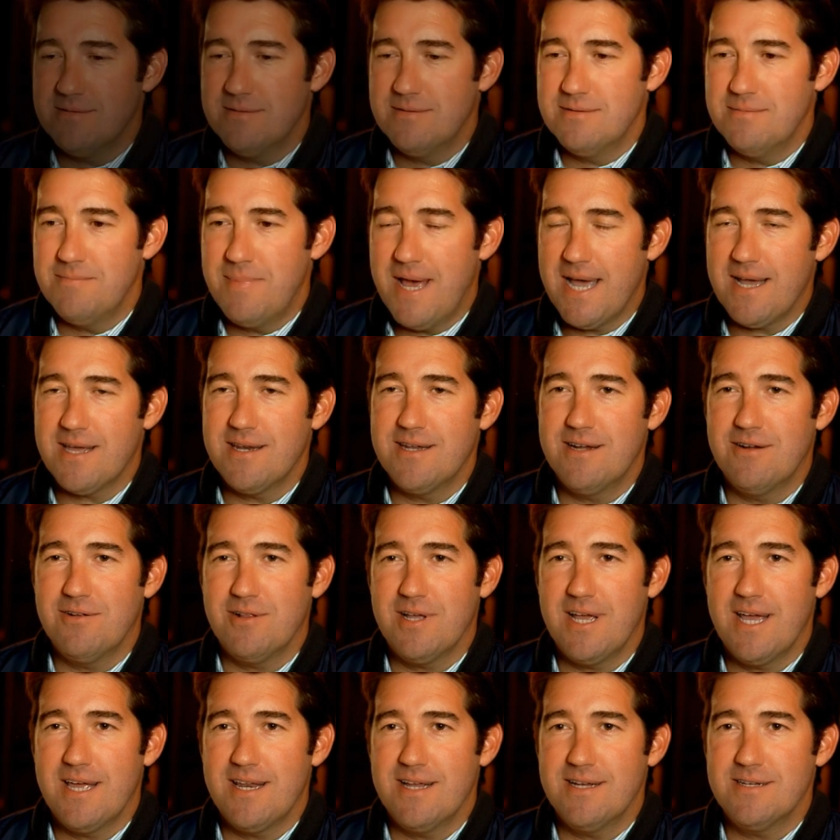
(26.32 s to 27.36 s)
Back in the
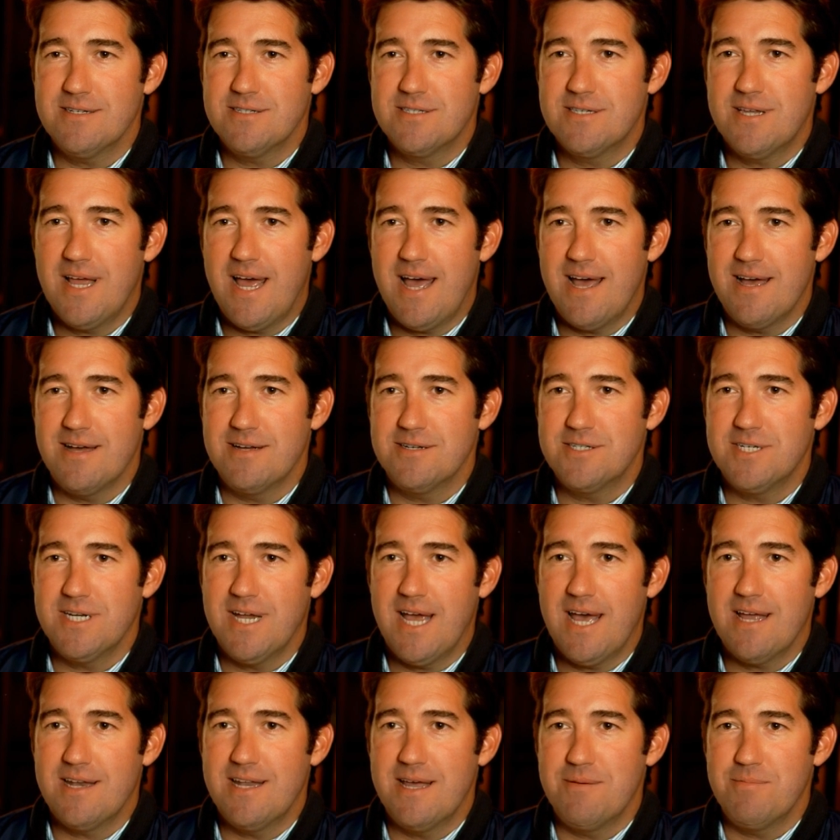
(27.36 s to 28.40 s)
early 80s, she
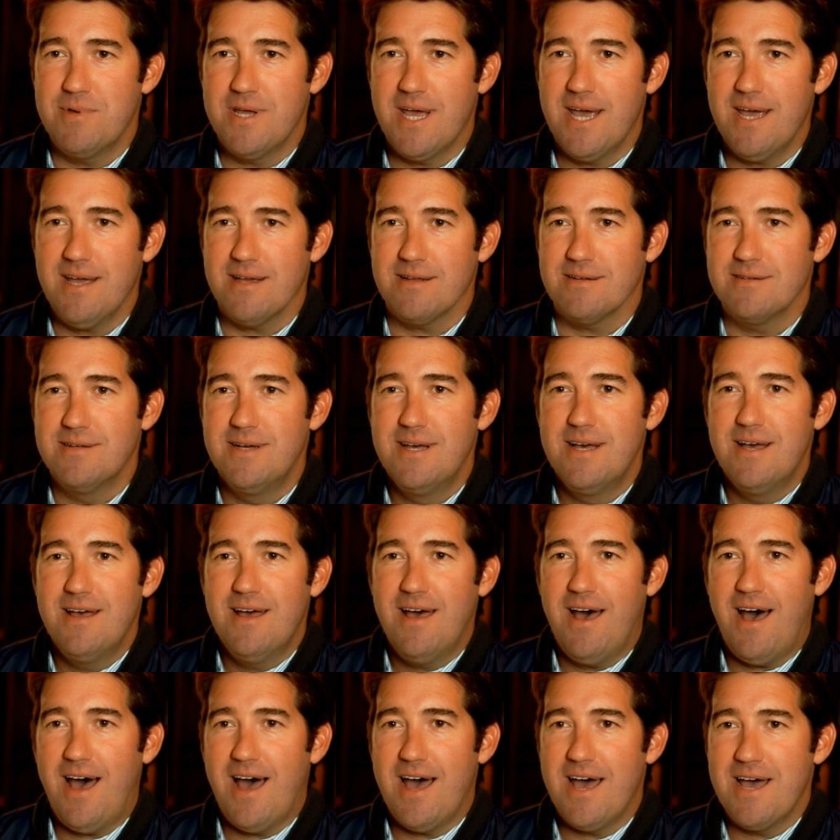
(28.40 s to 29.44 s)
had an MBA.
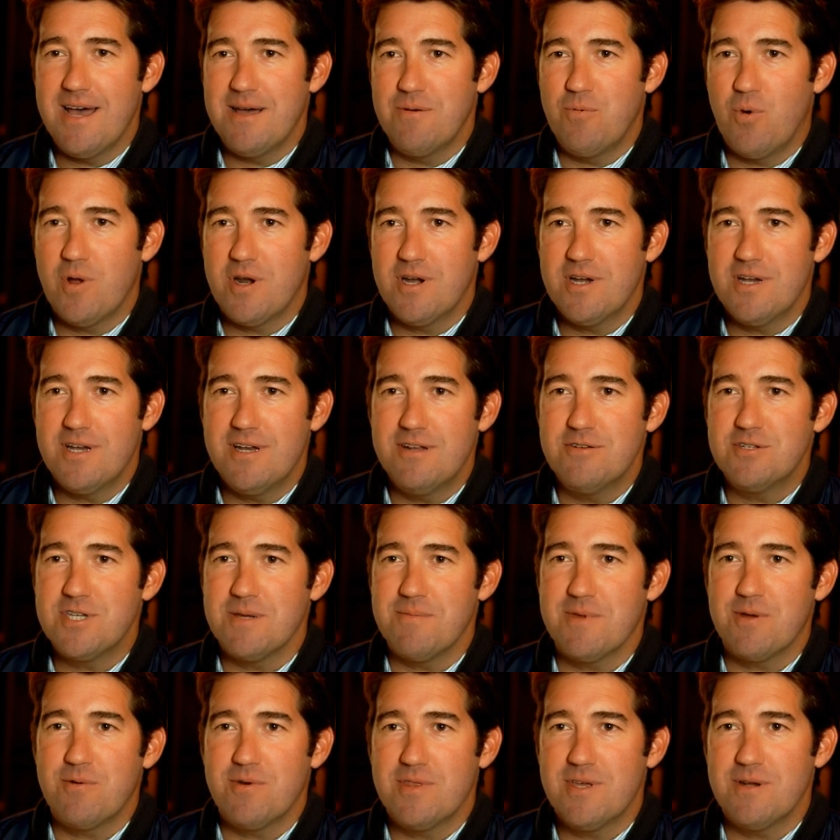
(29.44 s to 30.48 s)
I wanted to do
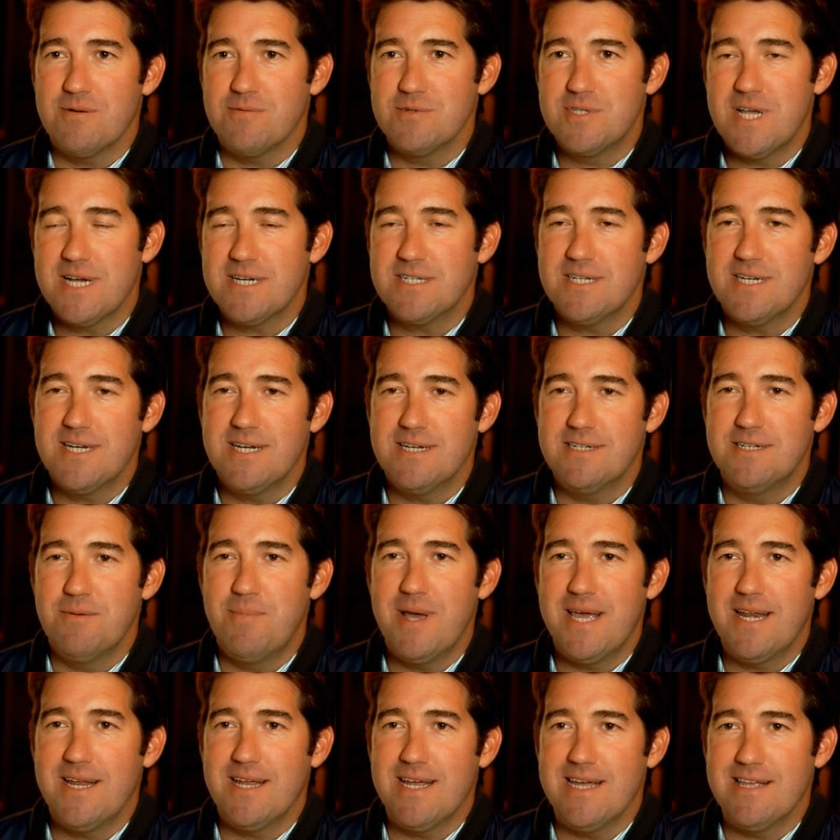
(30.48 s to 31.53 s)
something with it and was actually
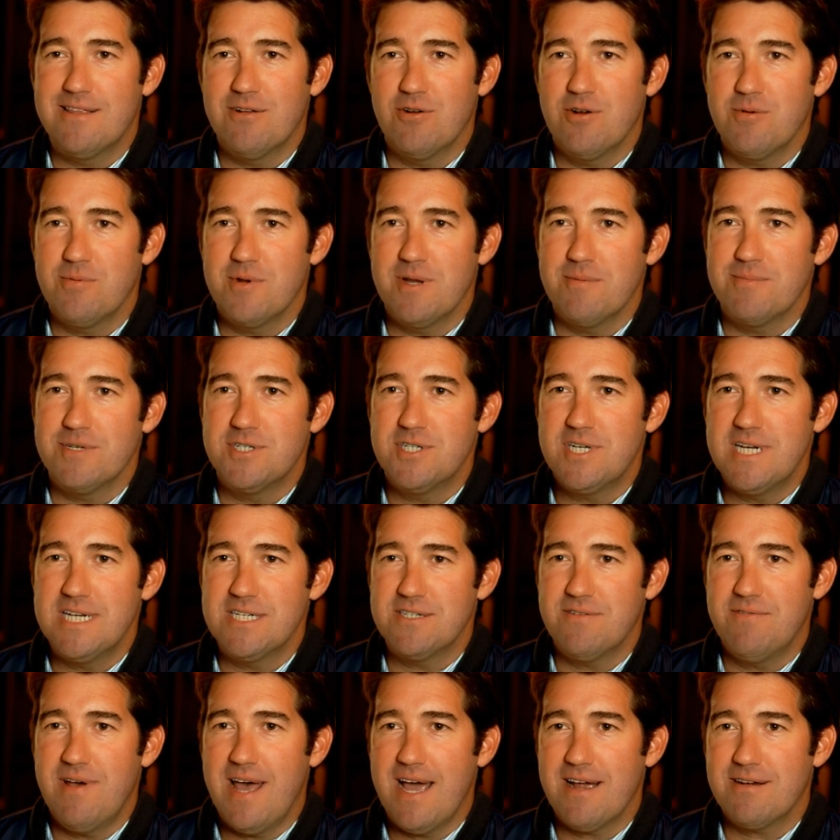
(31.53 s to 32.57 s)
debating either open up a
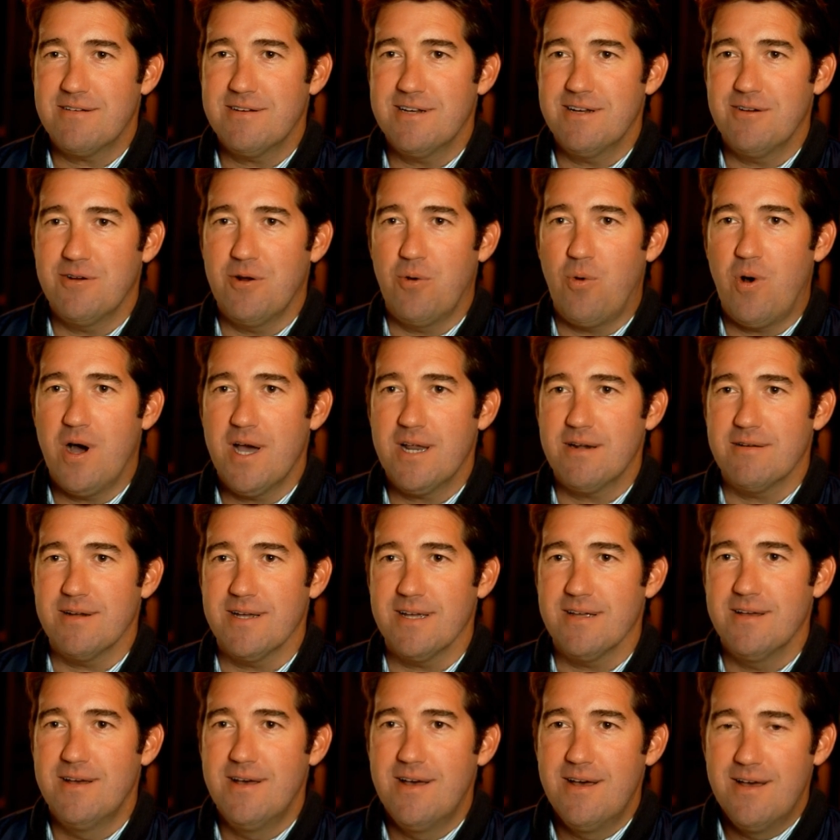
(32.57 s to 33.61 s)
cheese factory or a winery.